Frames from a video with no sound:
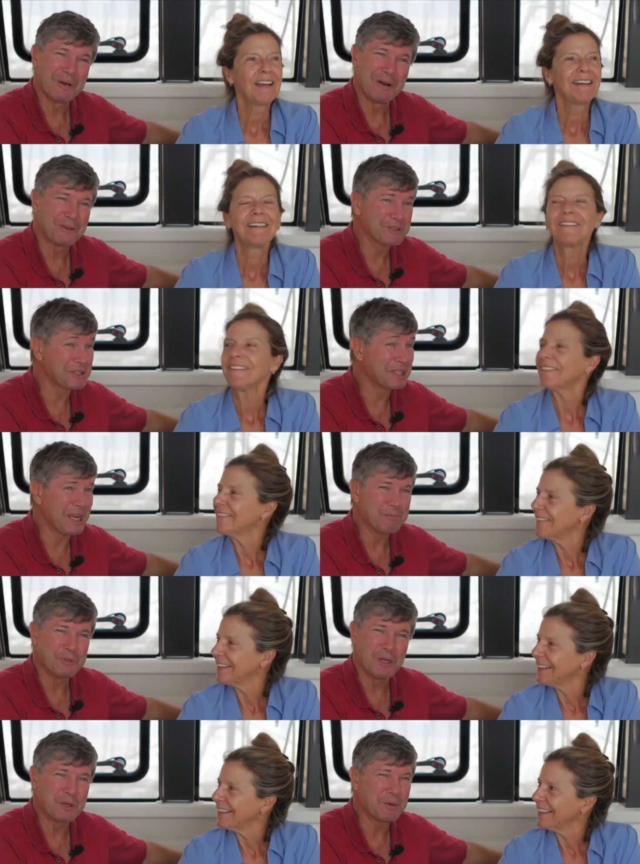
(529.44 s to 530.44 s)
Speaker 1: well, just
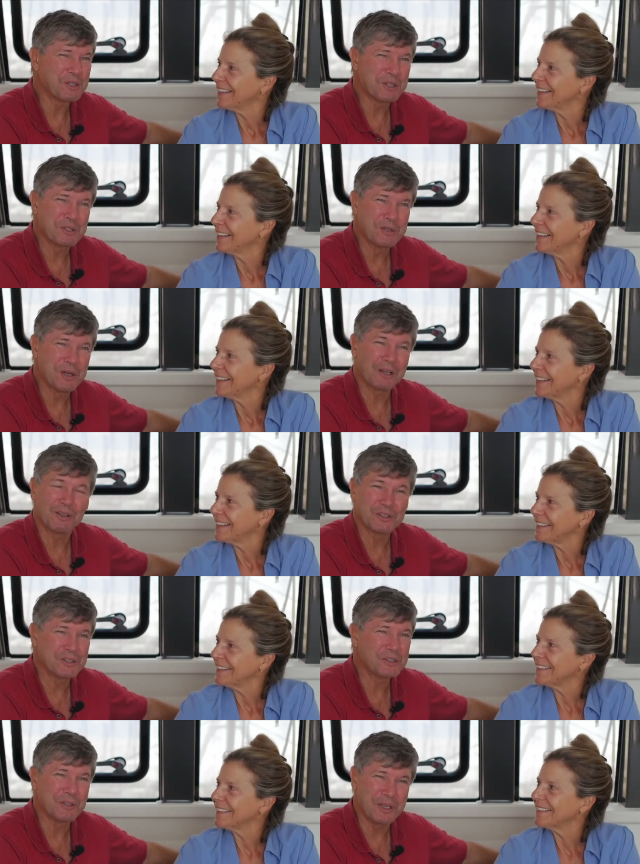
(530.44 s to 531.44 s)
keep doing what you're doing
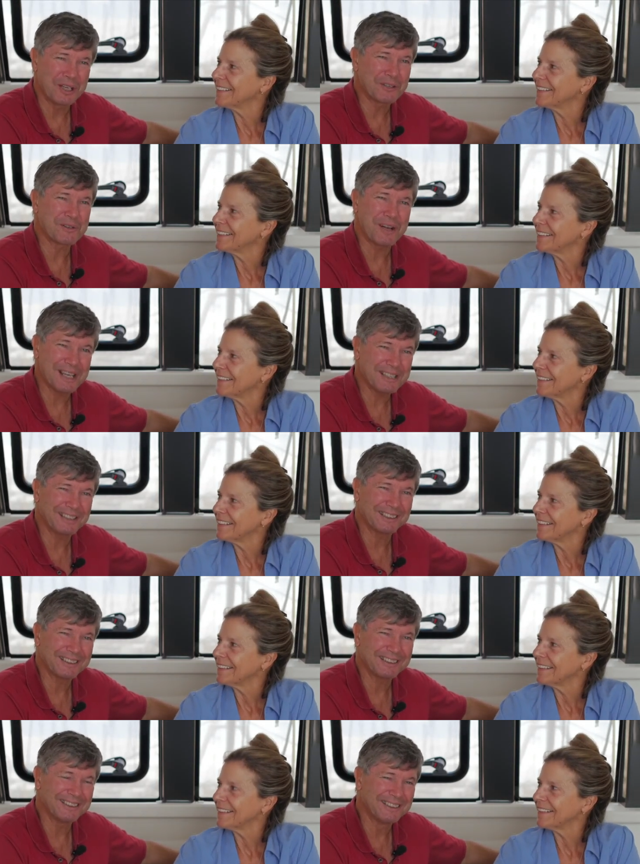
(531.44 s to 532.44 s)
because yeah. you're doing it right.
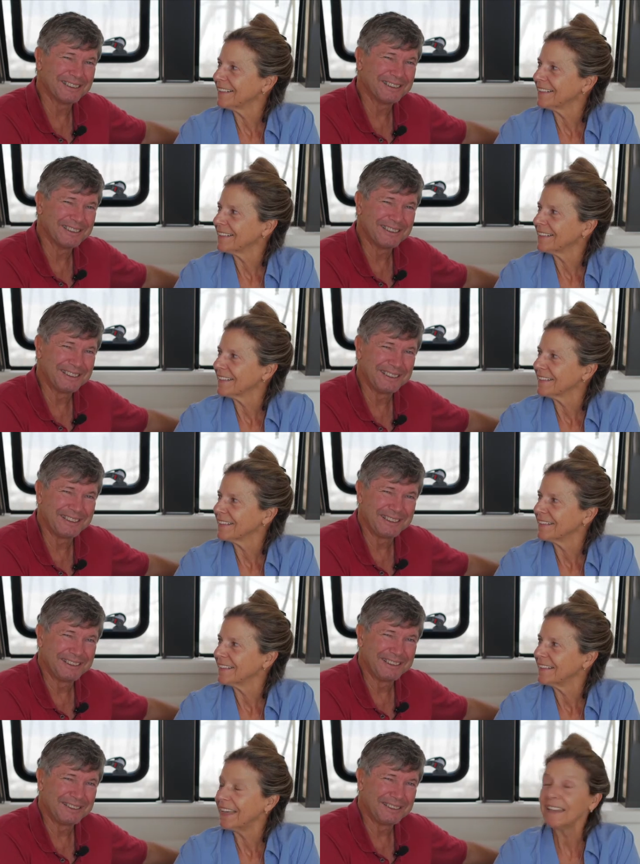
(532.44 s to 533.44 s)
Speaker 2: Yeah
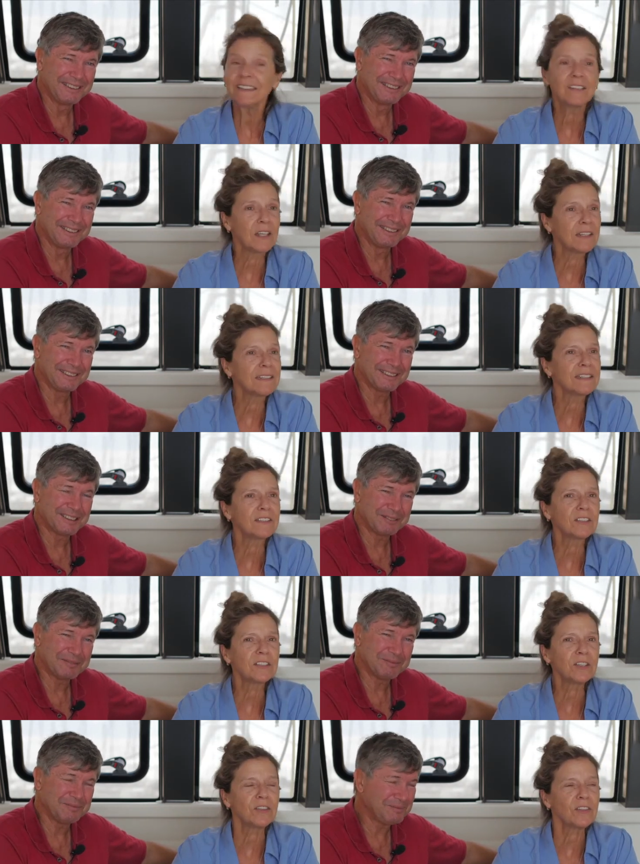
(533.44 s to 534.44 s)
and and
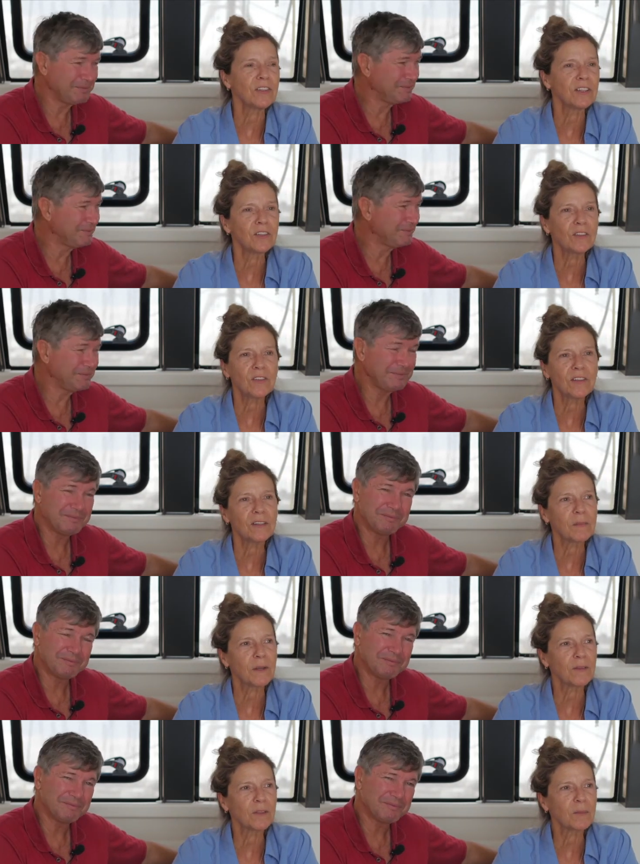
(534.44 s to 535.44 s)
they're you know the other thing
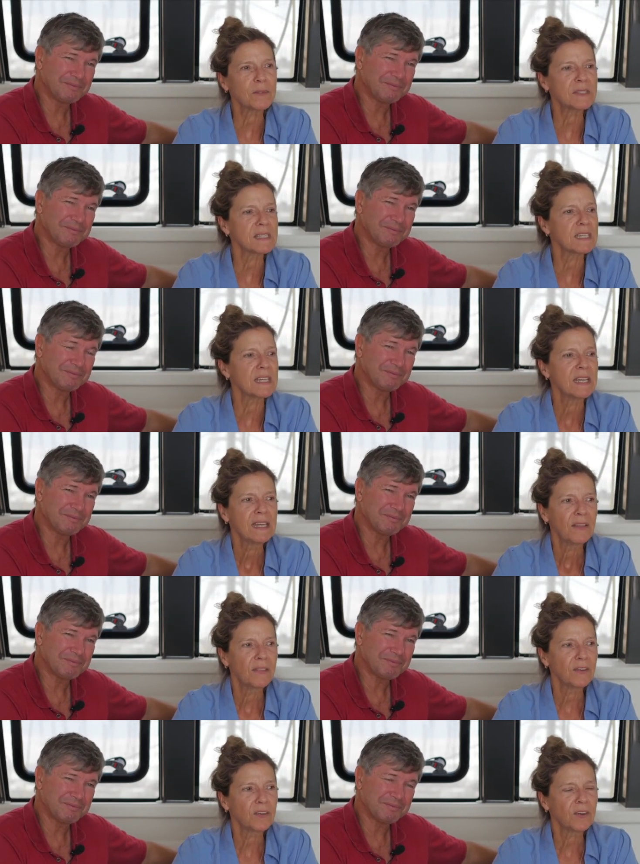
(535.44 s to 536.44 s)
about them is that
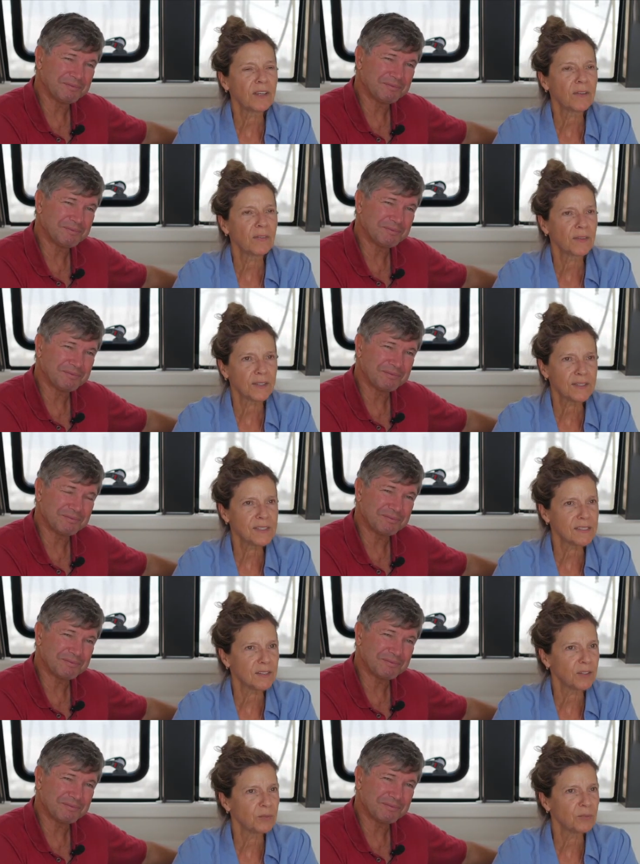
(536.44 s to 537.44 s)
their ethics
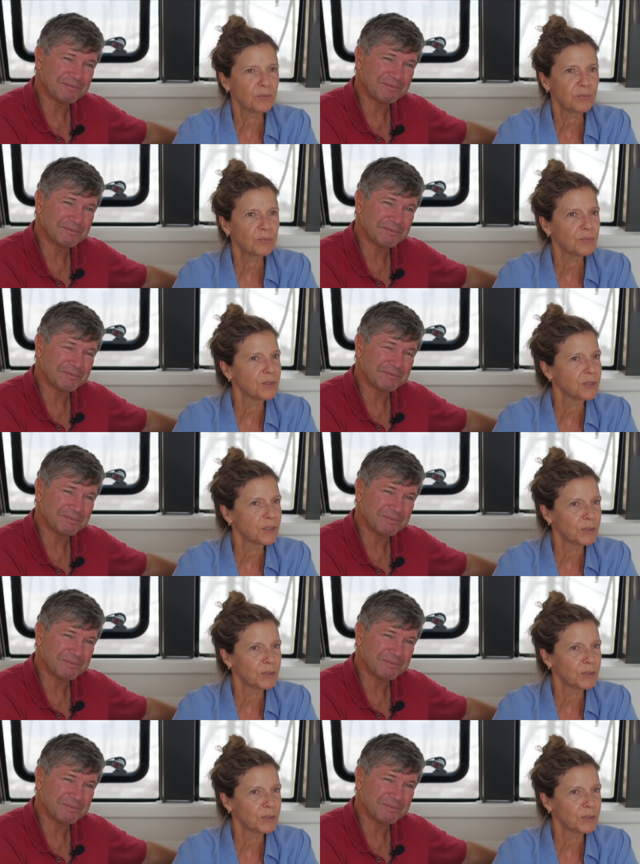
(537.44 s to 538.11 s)
are really